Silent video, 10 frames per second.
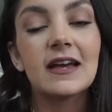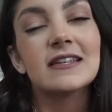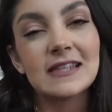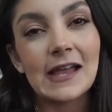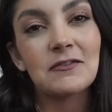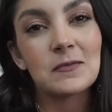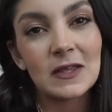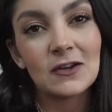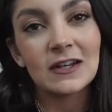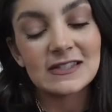aside from
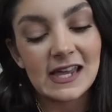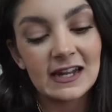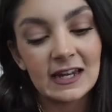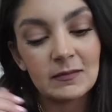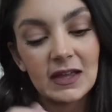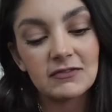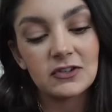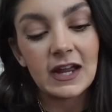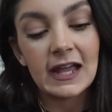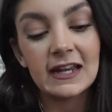the earrings that I named
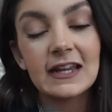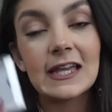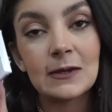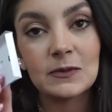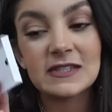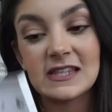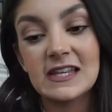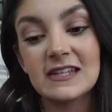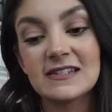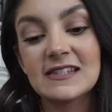after Addie, it was
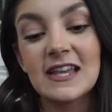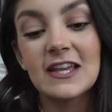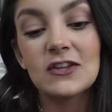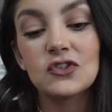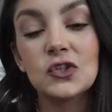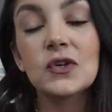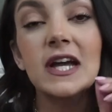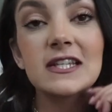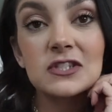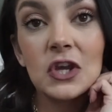these. So you
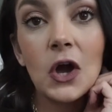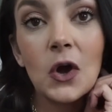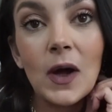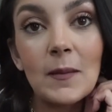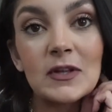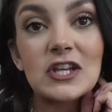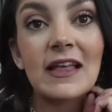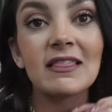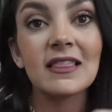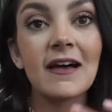guys know how much
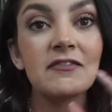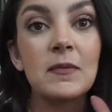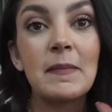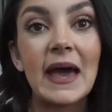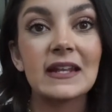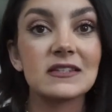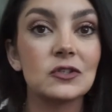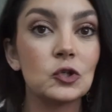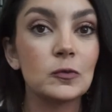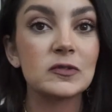I love the
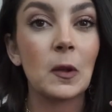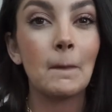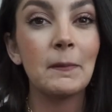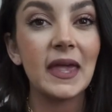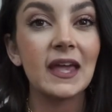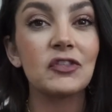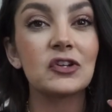Madison hoops. They're big,